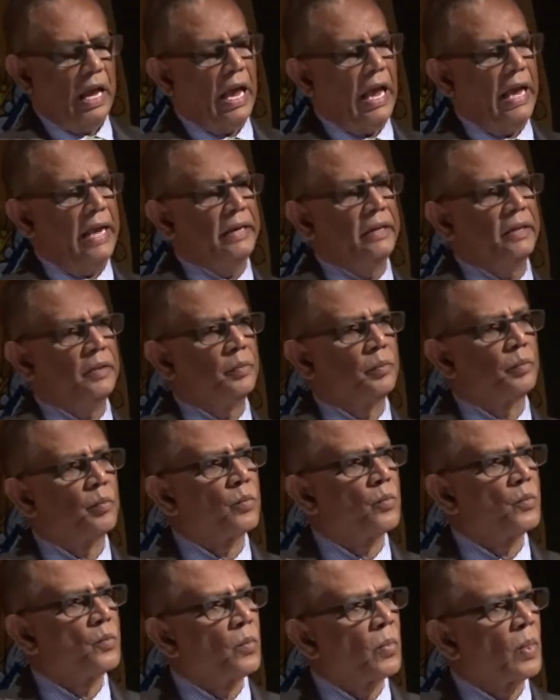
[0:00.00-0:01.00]
And
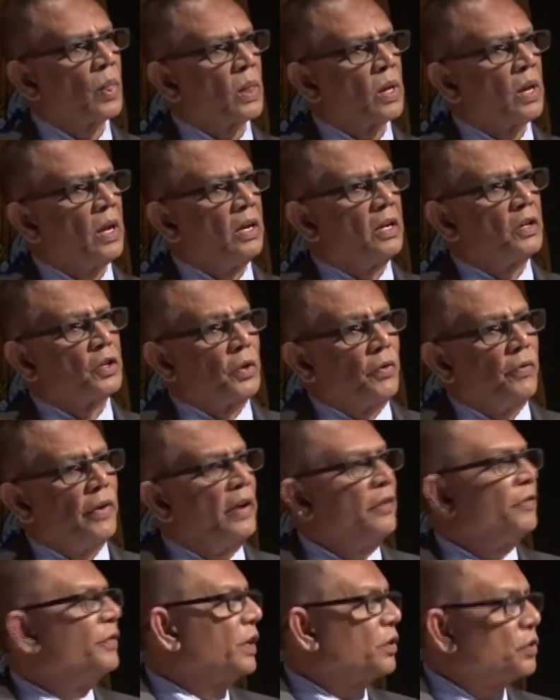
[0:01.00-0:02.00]

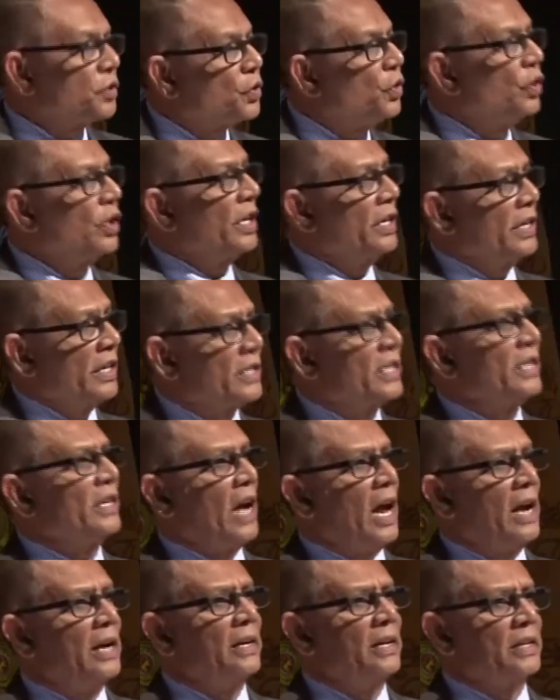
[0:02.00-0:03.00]
when the student
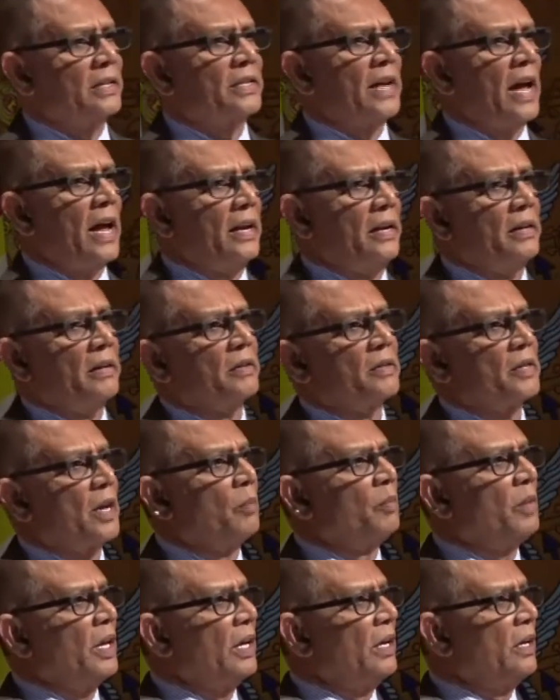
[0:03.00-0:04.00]
doesn't understand
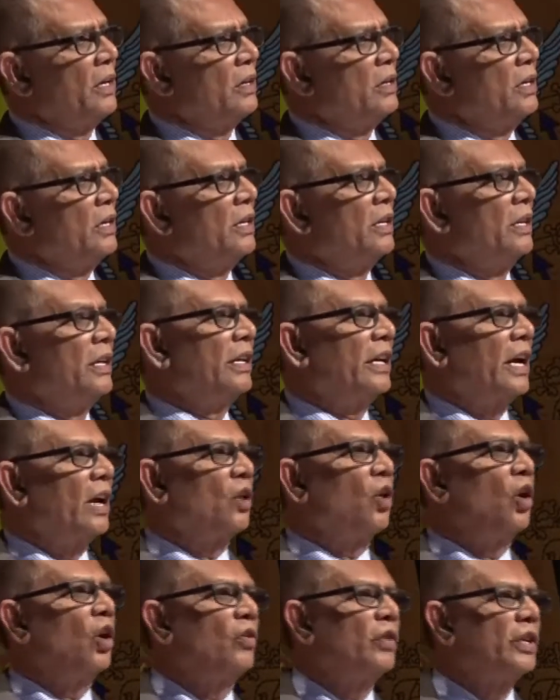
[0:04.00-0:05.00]
something, he
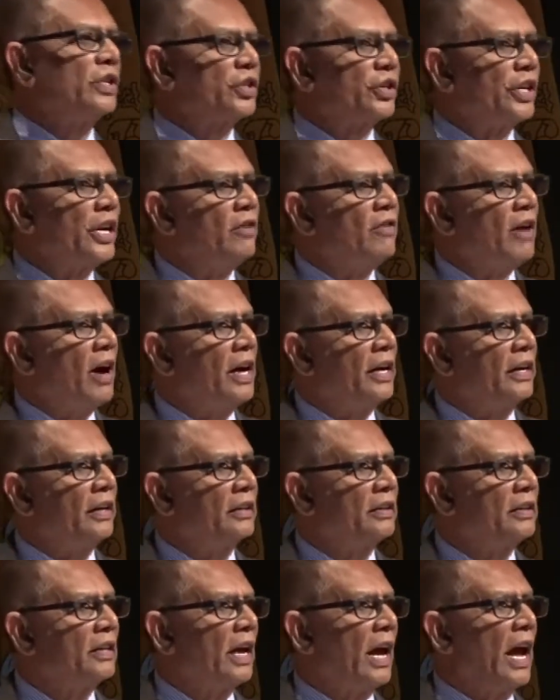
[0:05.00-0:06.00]
can always
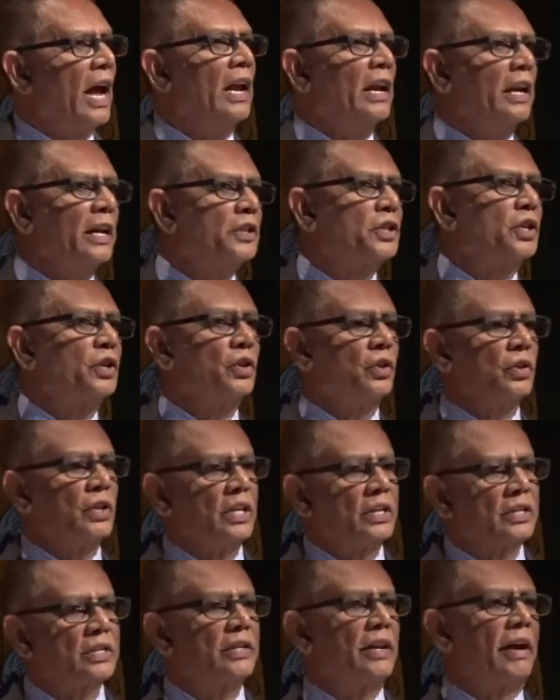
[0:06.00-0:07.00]
rewind and listen to
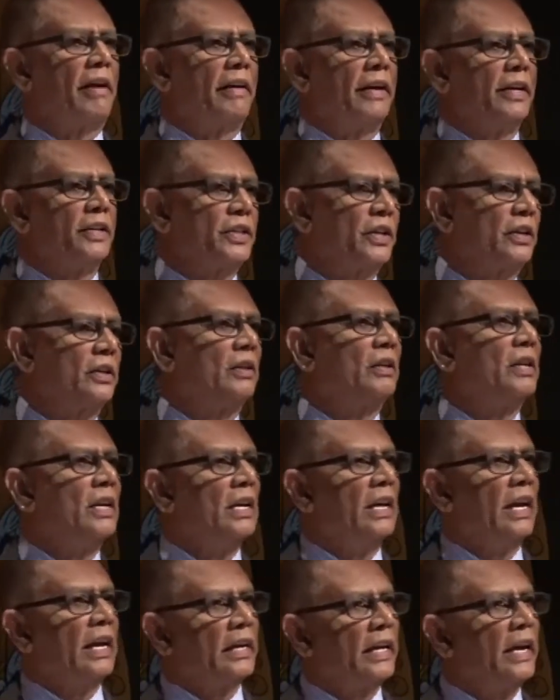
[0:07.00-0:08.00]
this narration
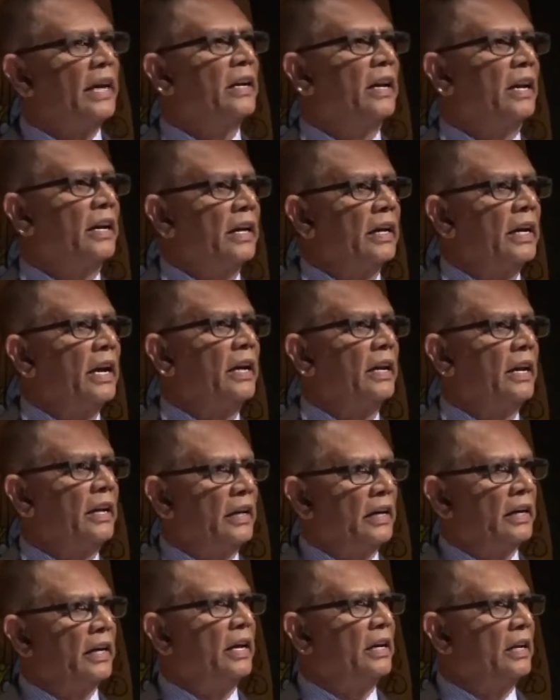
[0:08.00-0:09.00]
again and again
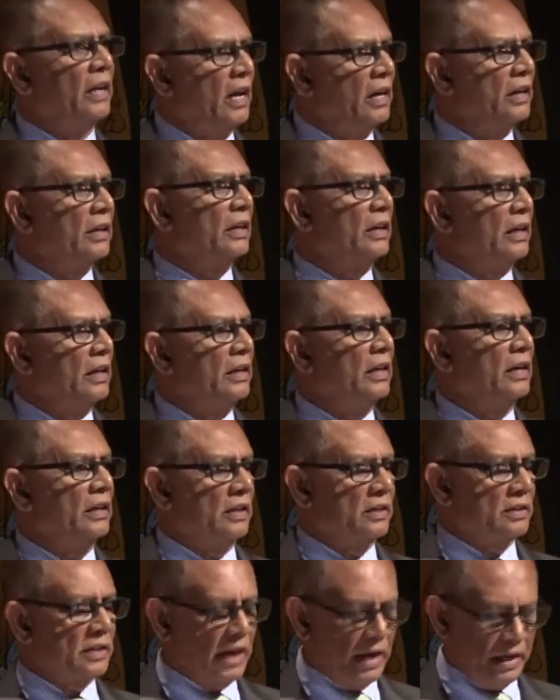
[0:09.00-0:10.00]
and again until he
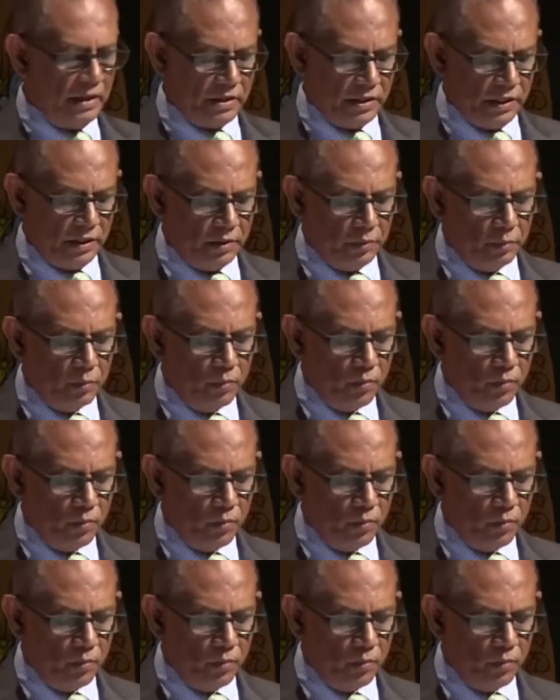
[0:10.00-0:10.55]
understands it.